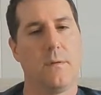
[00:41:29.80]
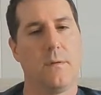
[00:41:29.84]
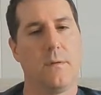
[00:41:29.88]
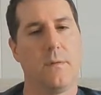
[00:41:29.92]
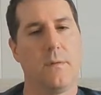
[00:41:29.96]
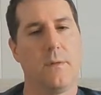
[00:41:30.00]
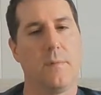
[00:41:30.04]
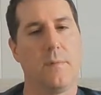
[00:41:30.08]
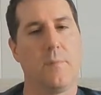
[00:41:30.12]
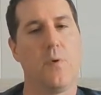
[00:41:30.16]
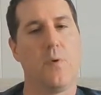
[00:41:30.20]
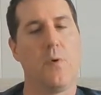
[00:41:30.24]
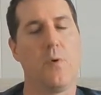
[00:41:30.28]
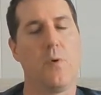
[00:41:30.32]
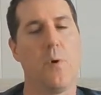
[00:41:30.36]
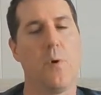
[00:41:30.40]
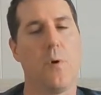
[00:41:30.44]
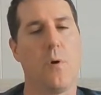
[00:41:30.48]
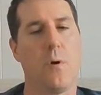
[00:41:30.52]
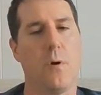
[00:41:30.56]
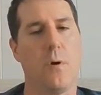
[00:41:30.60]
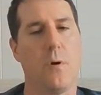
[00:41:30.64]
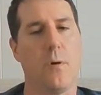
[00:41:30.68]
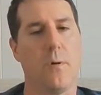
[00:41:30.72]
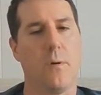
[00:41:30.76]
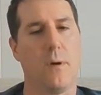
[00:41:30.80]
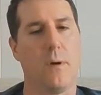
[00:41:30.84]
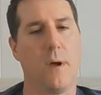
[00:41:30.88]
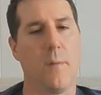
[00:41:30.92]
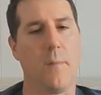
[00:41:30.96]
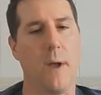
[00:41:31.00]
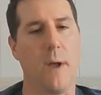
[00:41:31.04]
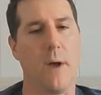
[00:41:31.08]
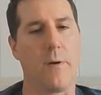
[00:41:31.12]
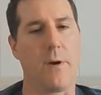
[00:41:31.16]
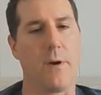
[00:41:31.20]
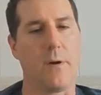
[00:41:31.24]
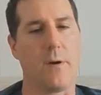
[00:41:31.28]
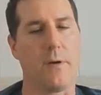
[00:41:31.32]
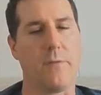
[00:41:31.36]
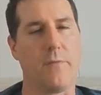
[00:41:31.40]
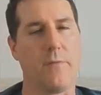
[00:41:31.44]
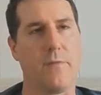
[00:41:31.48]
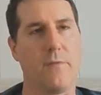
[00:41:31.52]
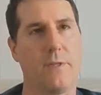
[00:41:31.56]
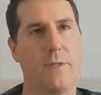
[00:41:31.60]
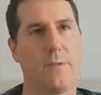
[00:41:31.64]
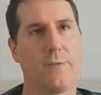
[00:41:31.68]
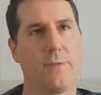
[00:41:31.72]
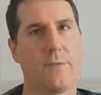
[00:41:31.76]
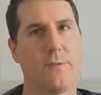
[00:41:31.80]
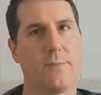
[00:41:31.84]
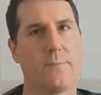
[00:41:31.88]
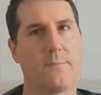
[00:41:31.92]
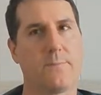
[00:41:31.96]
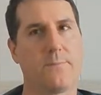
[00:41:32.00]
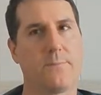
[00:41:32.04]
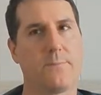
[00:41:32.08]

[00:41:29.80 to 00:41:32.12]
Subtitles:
the pool about artifice?